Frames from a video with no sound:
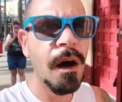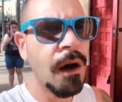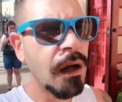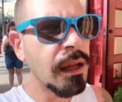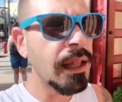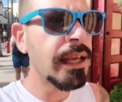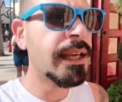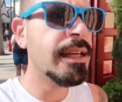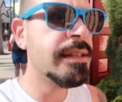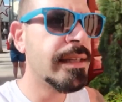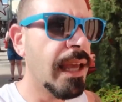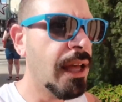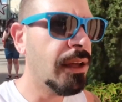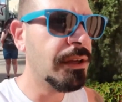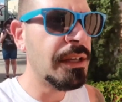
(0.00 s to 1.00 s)
All I can
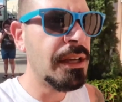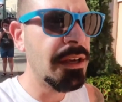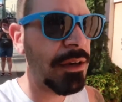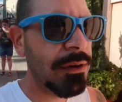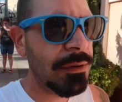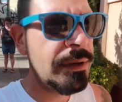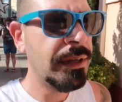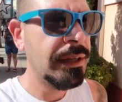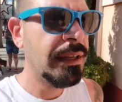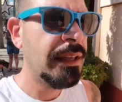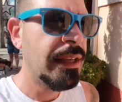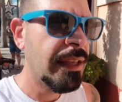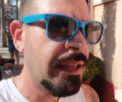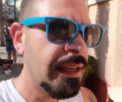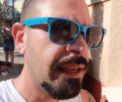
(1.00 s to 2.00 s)
tell you
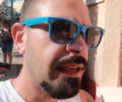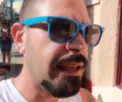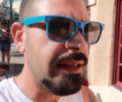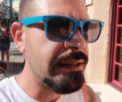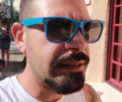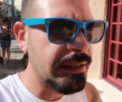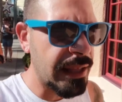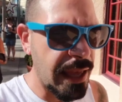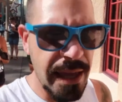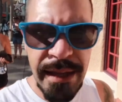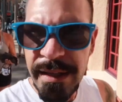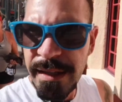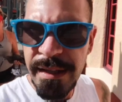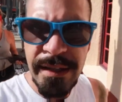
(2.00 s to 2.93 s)
is that